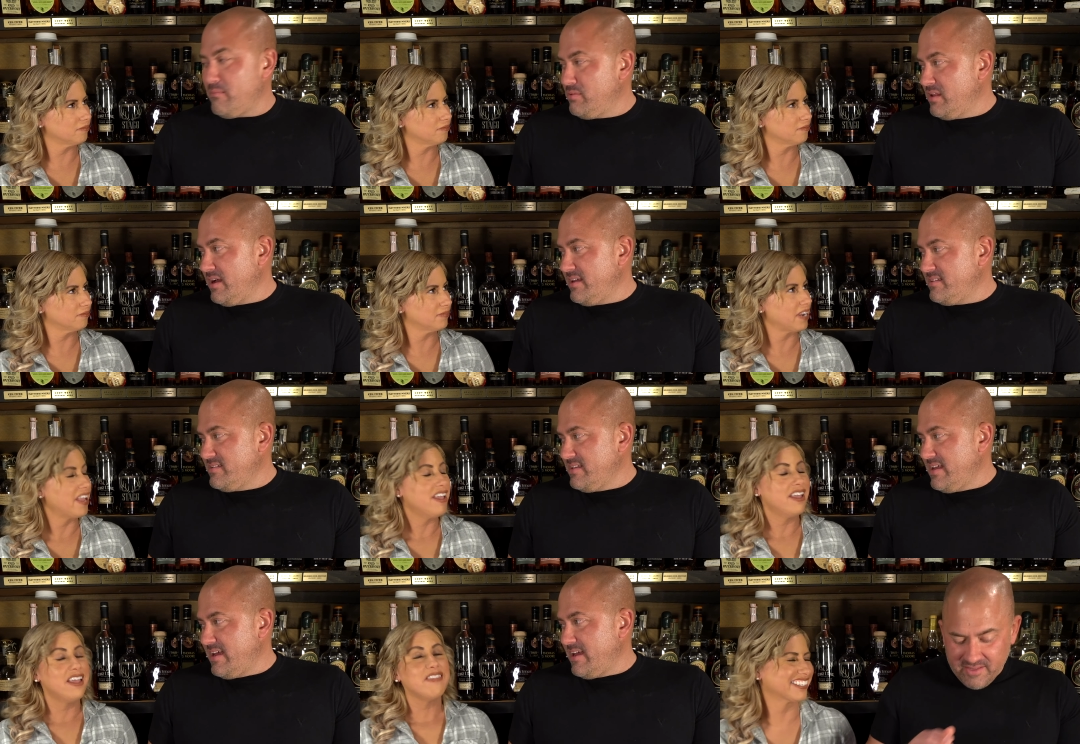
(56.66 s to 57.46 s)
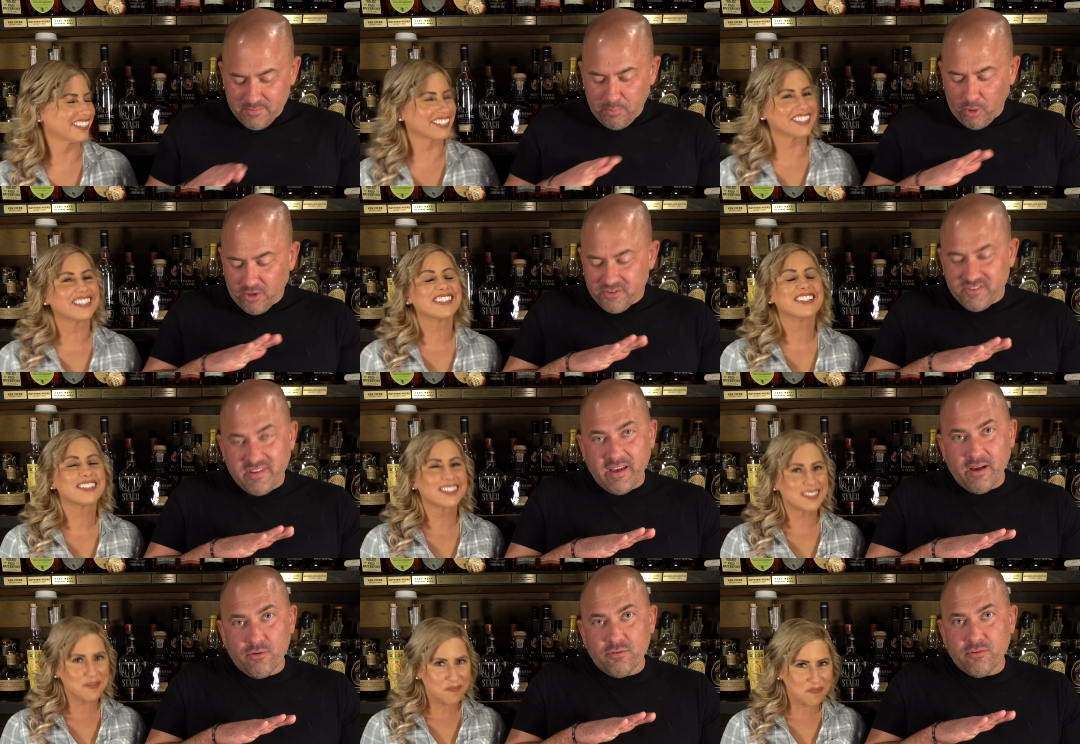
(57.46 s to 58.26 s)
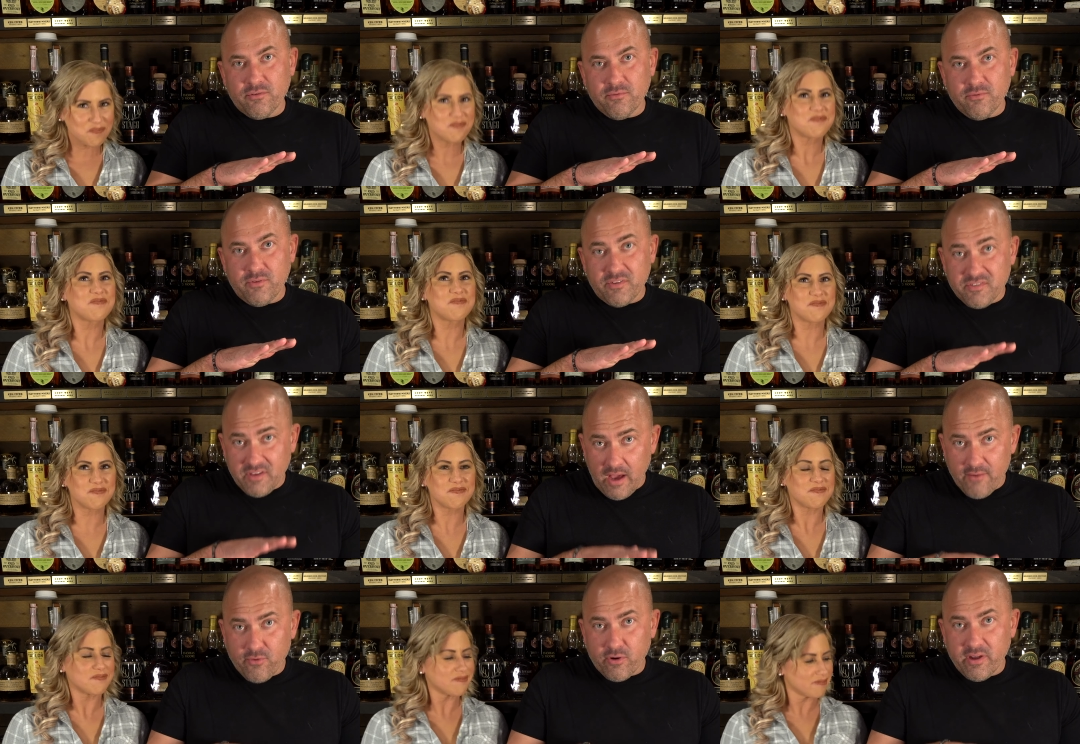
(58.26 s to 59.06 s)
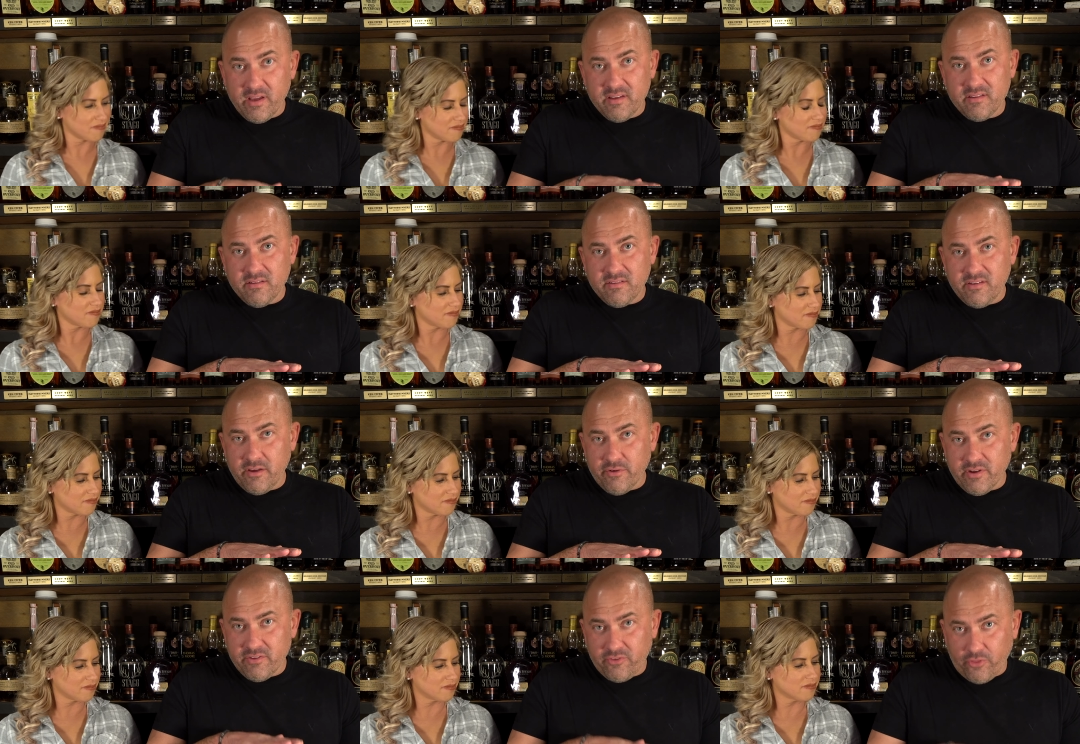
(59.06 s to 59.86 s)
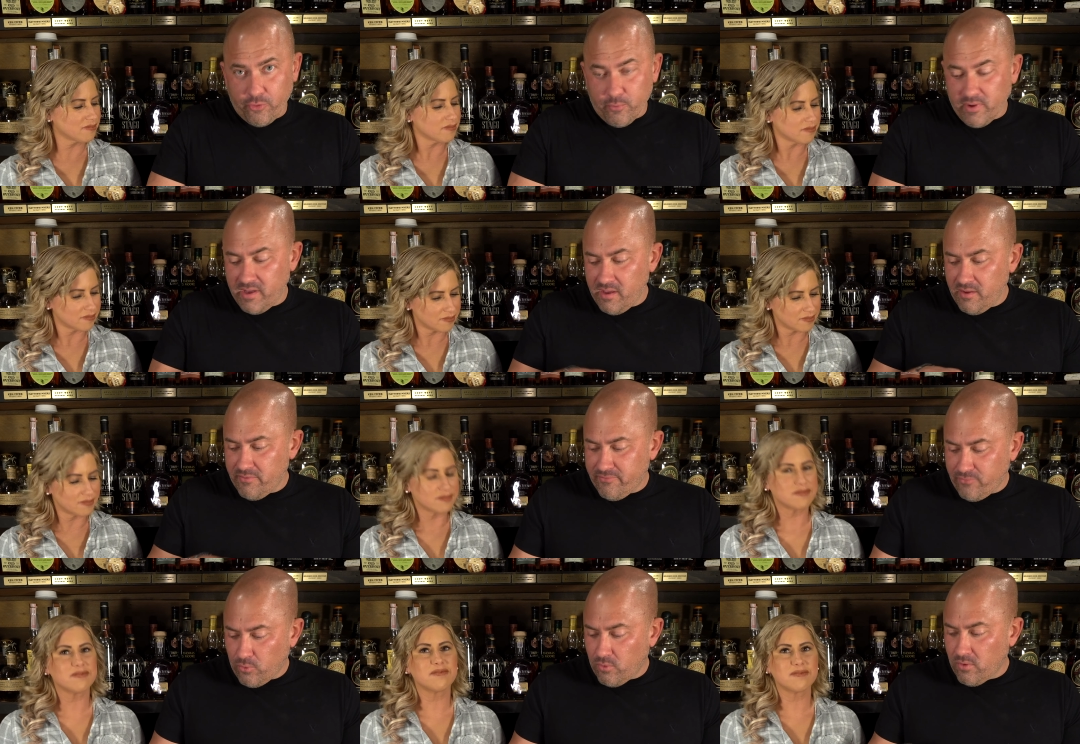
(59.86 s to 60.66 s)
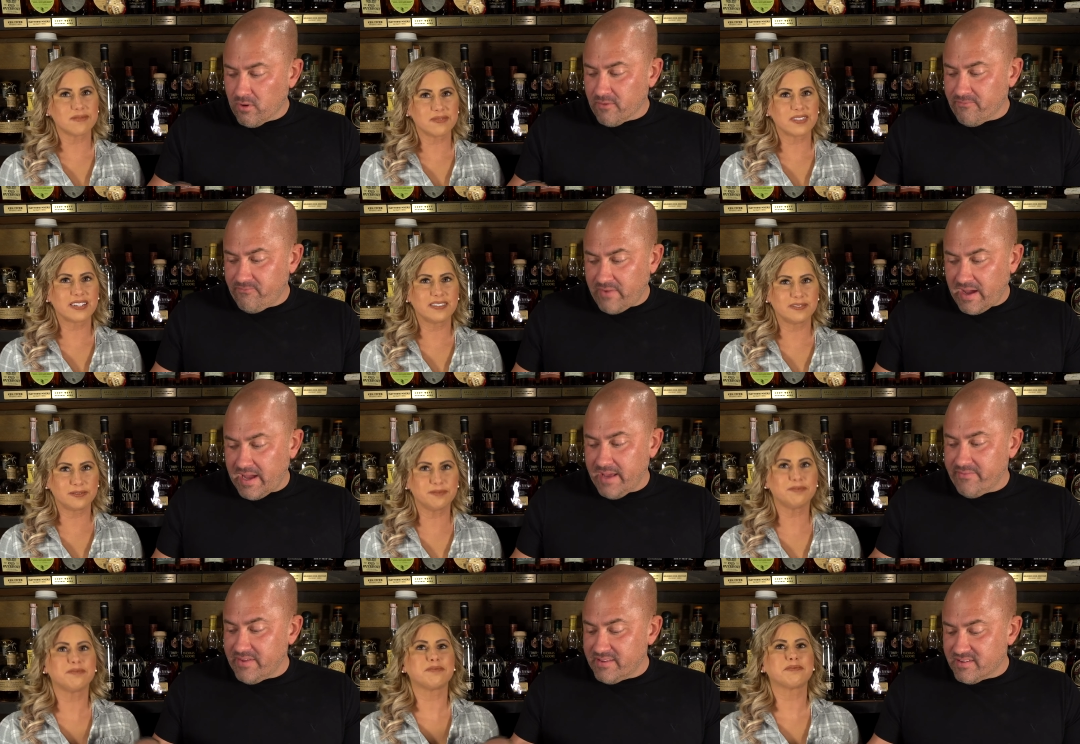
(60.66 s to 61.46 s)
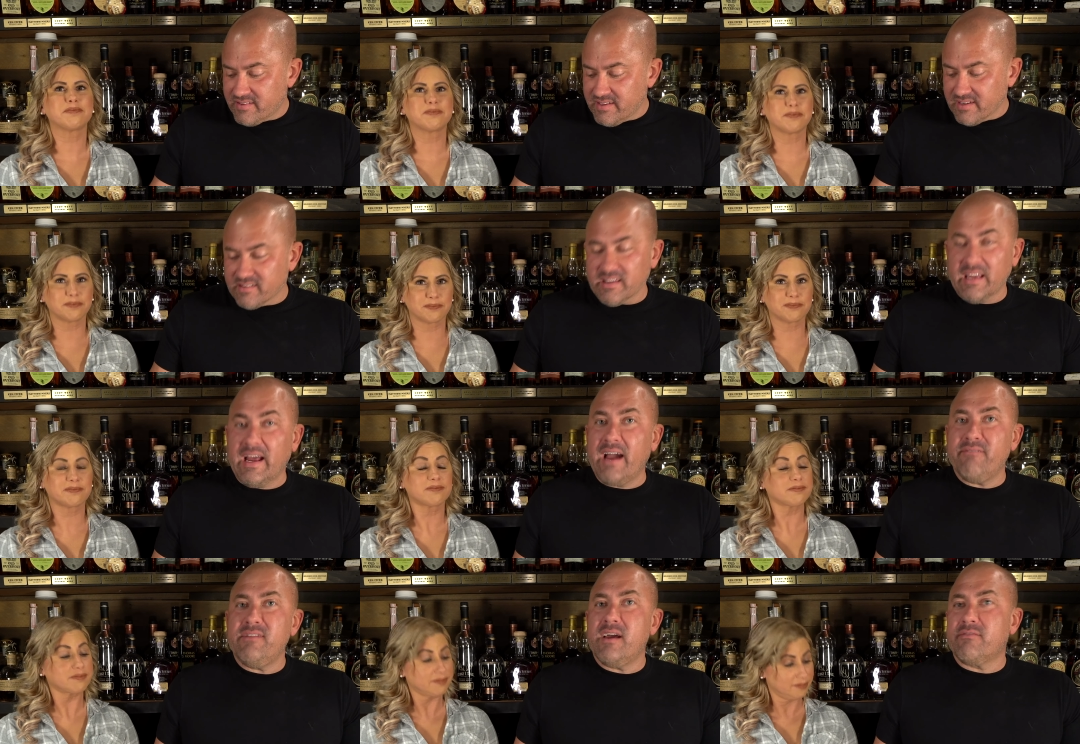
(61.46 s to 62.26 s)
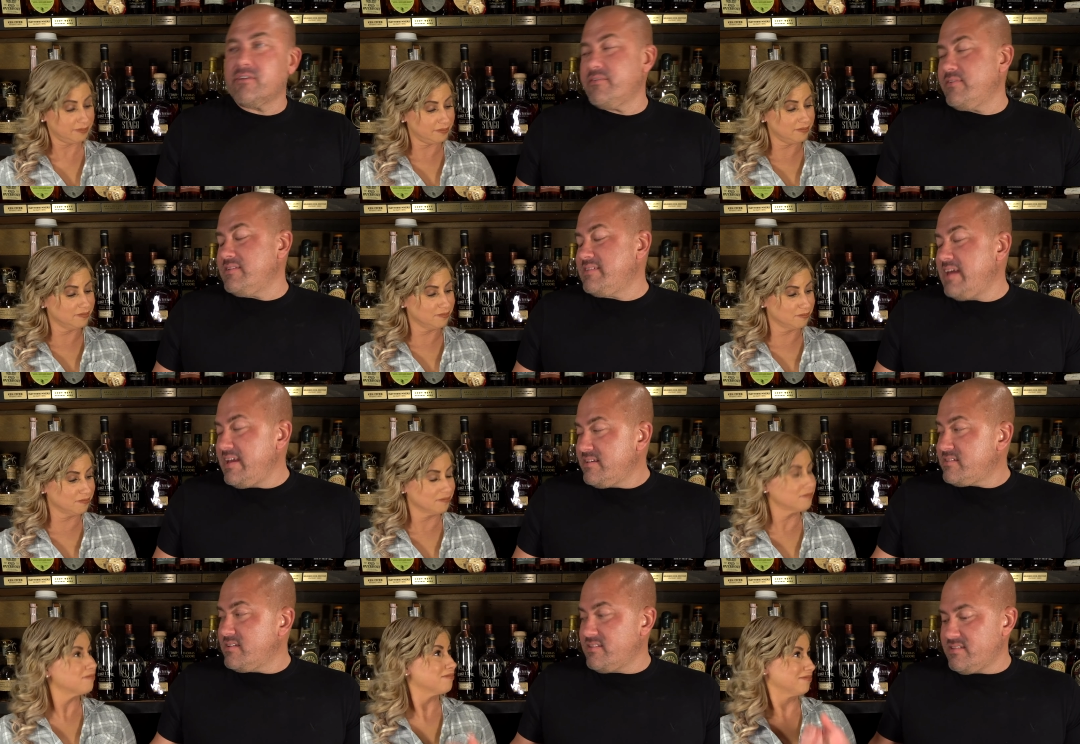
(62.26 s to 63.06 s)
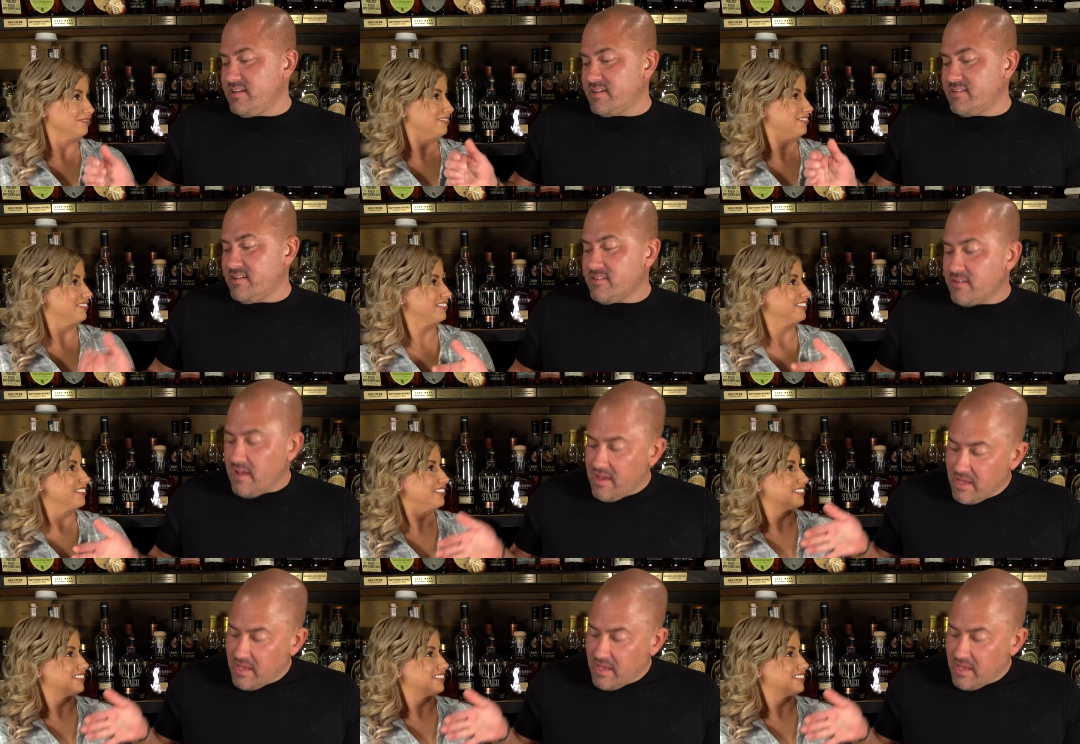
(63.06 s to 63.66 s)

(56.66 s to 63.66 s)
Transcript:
Speaker 1: blind today. It's Bardstown Discovery Series three, four, five, and 6. And I've never even tasted 6. It's